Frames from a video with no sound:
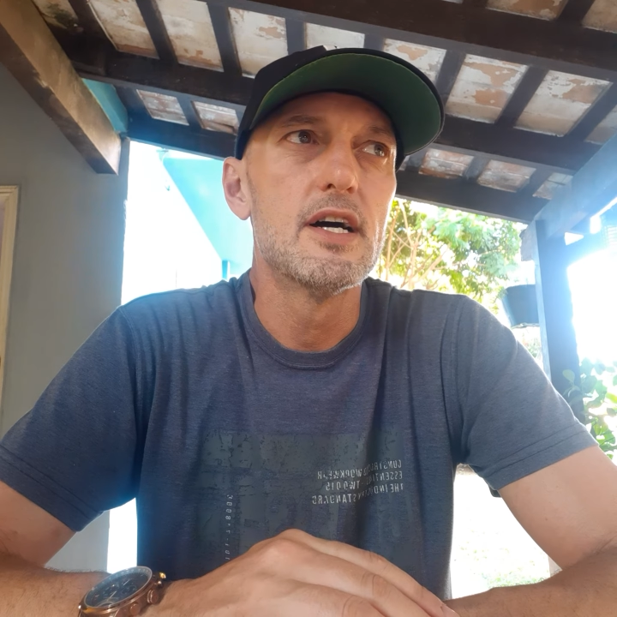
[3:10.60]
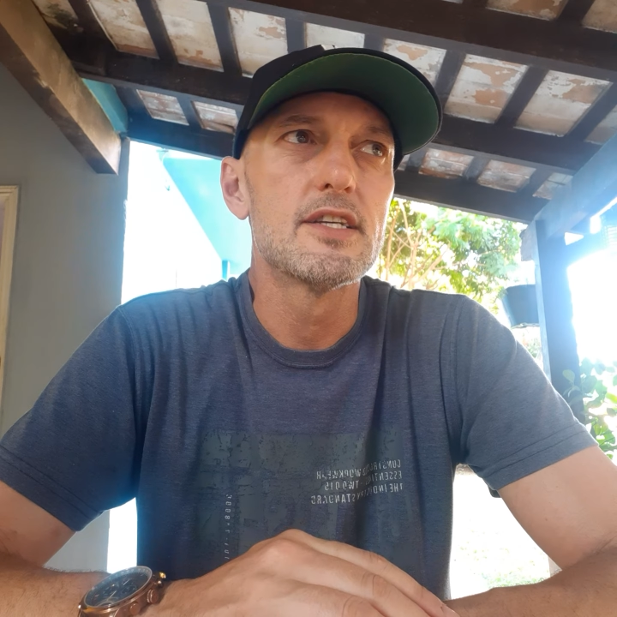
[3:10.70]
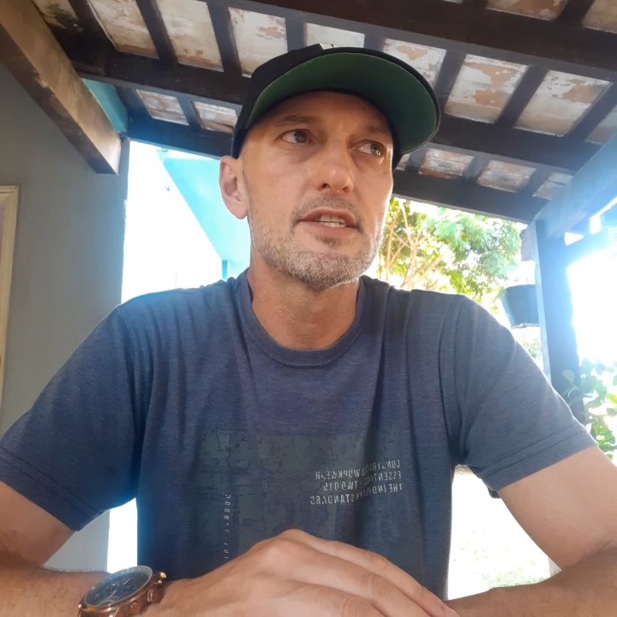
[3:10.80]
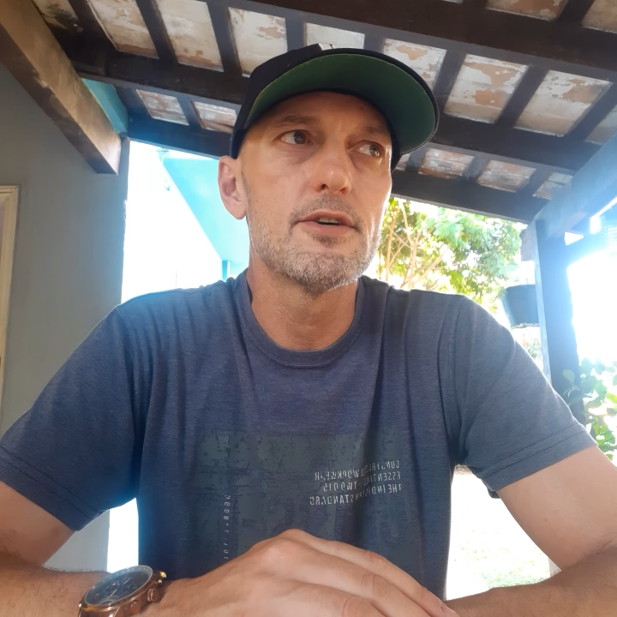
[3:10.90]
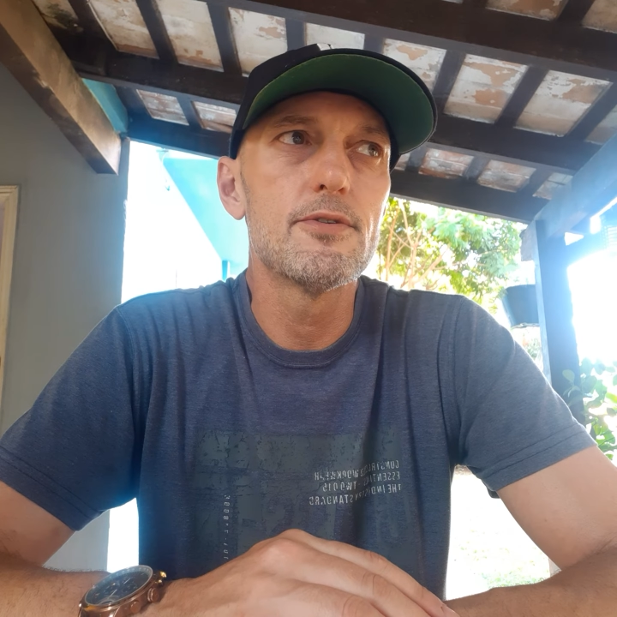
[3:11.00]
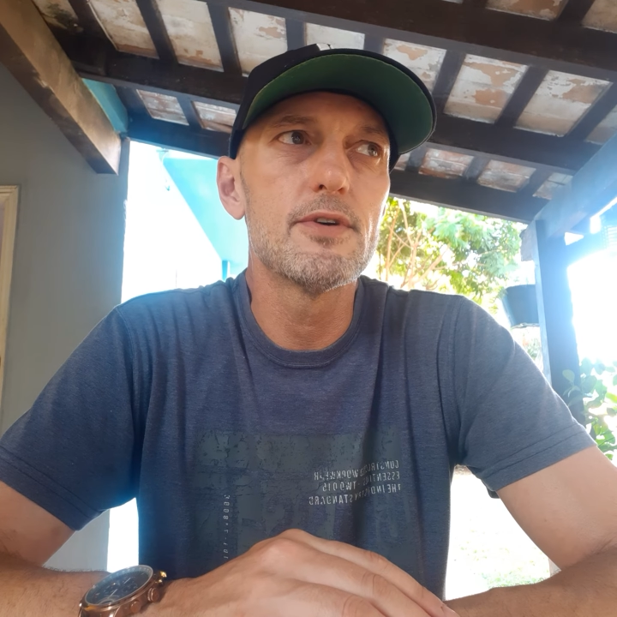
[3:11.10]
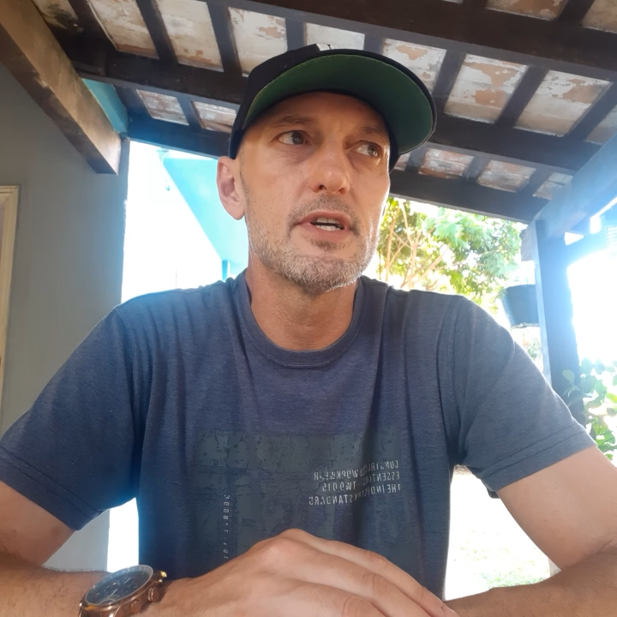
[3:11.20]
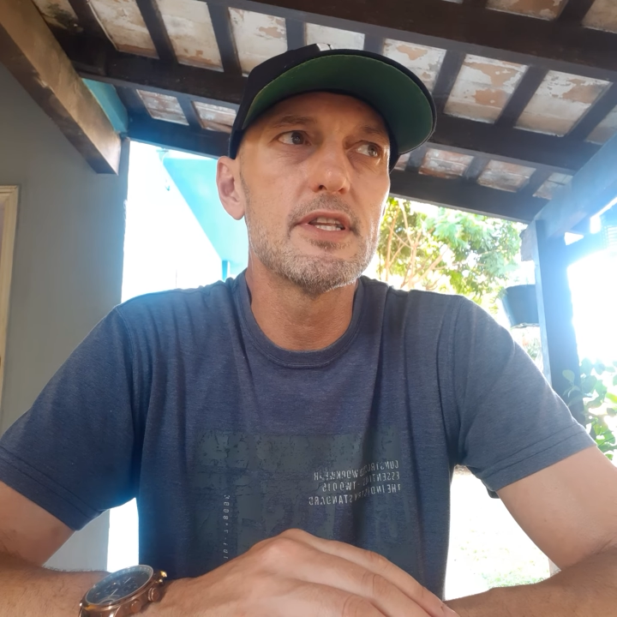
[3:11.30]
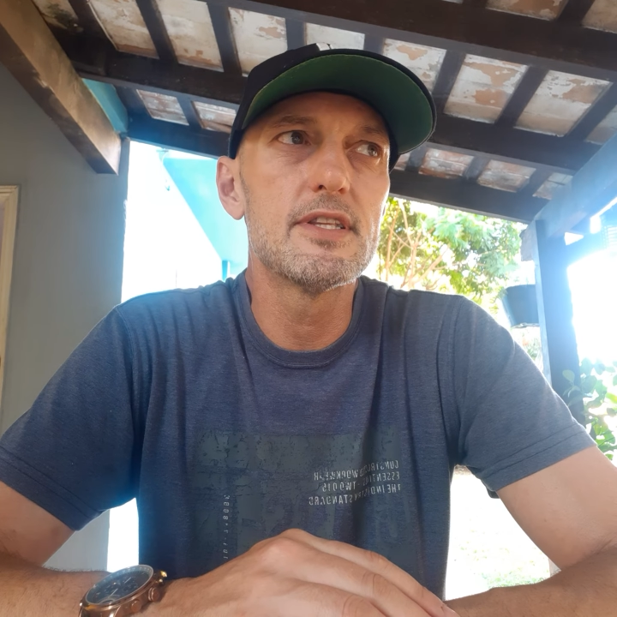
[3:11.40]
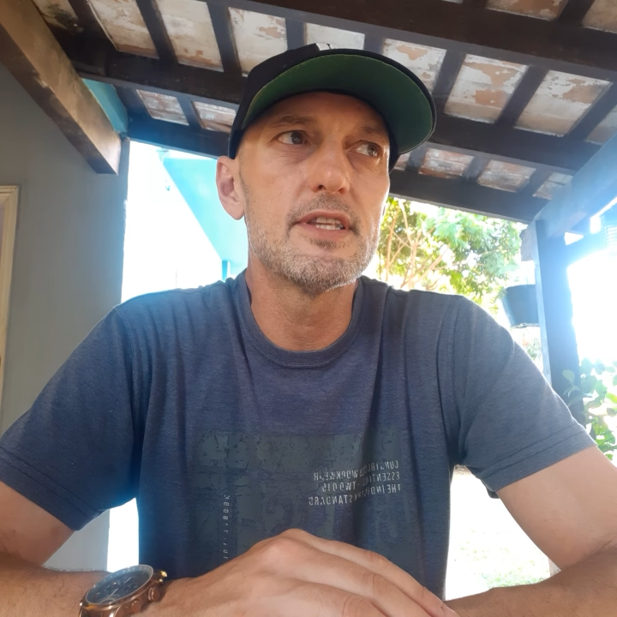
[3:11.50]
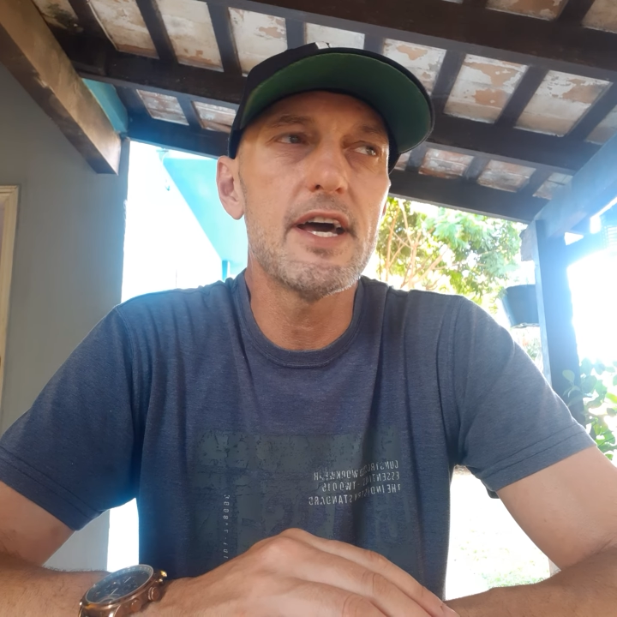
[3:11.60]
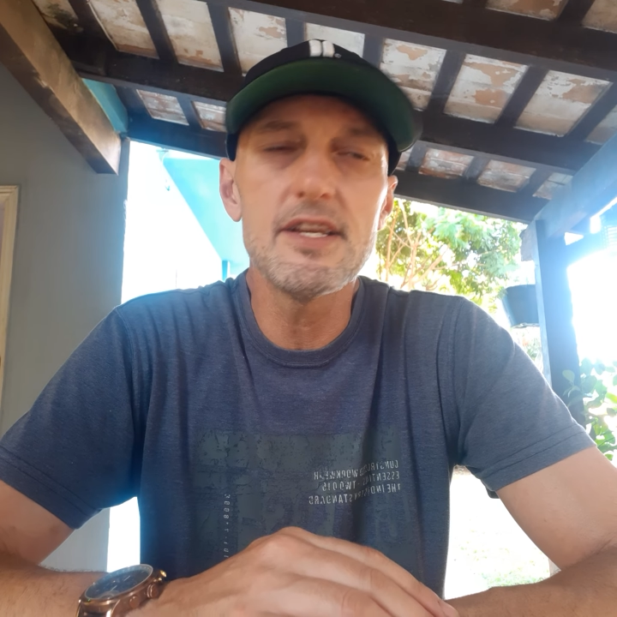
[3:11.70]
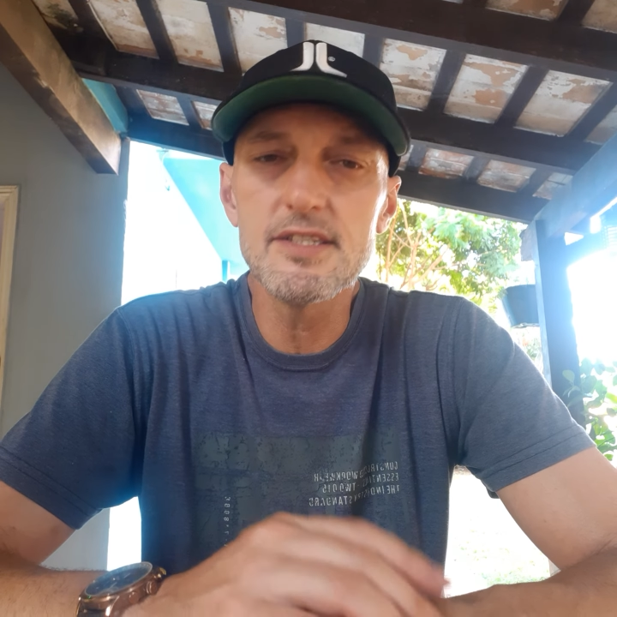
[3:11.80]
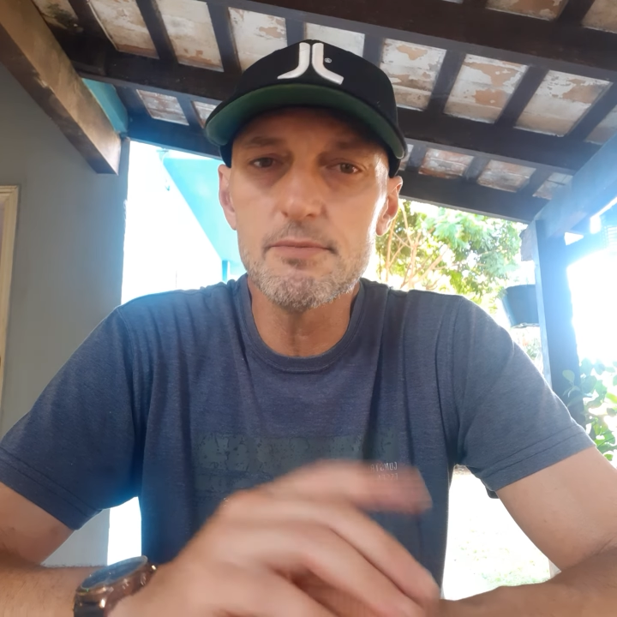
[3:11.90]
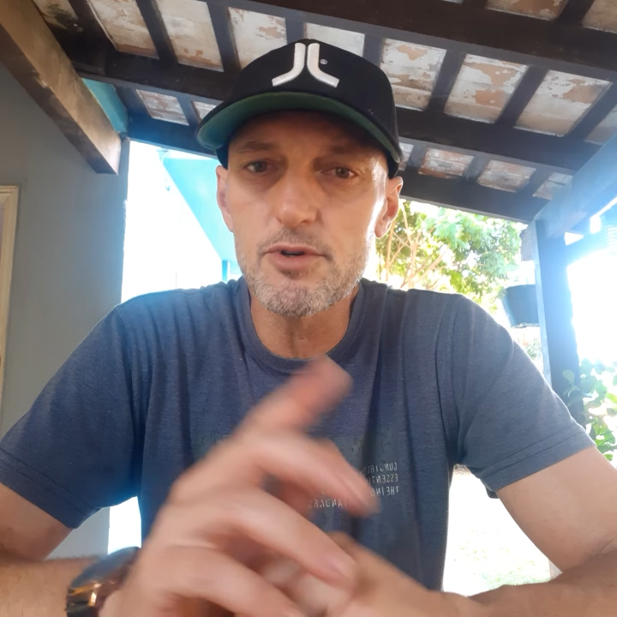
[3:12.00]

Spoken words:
So that is the